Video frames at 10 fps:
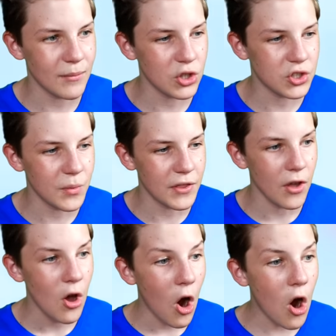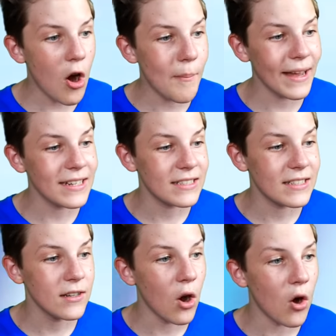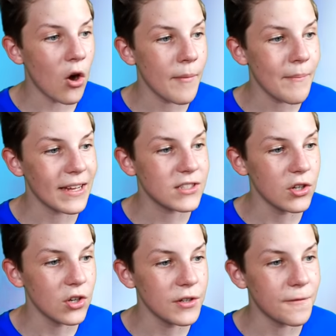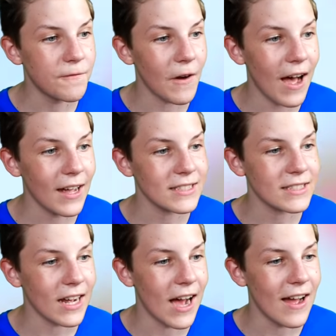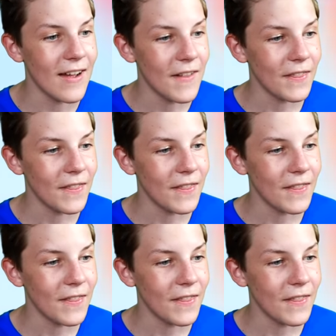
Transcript: I'm not sure what... Oh, it, make, oh, it makes it go faster.